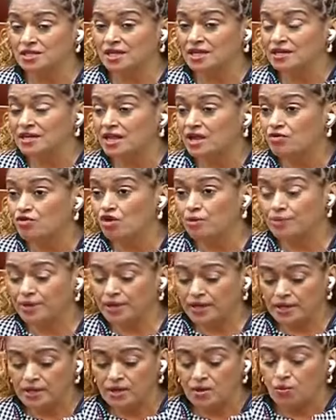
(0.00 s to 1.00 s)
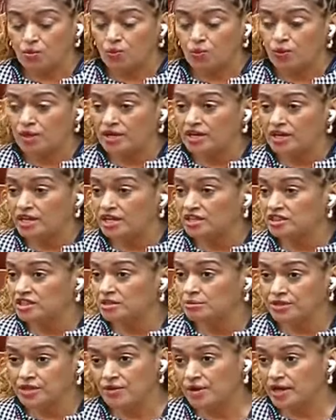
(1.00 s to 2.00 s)
In Nairobi, we need the
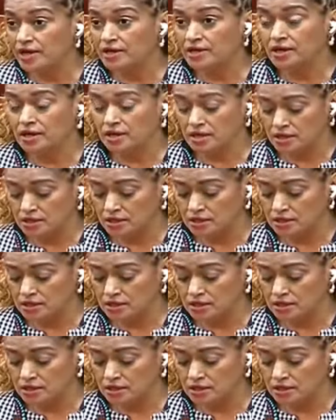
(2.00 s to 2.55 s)
Mathare